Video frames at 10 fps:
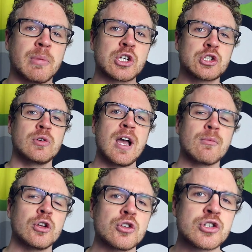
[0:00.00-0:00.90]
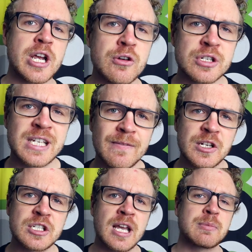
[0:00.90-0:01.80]
Because today I'm going to share you
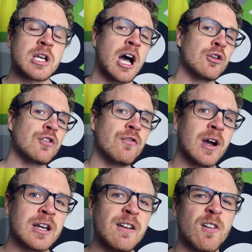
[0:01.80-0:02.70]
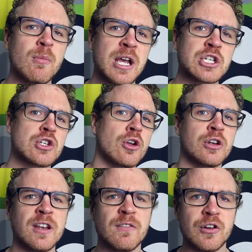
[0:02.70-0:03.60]
7 steps how to find information
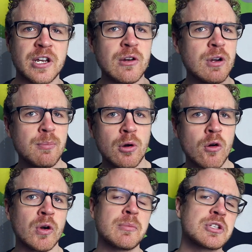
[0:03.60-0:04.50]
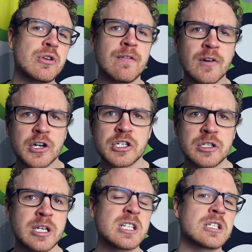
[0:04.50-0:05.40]
on different degree programs,
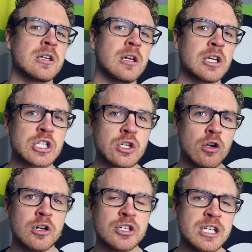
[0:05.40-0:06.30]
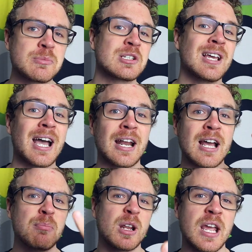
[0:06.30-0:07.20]
universities, scholarships and
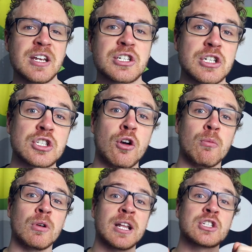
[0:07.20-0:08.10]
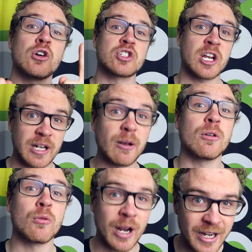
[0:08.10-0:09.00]
applications. So let's go check
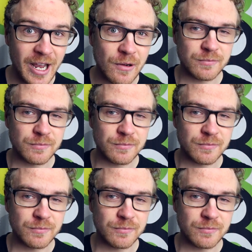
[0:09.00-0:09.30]
that right now.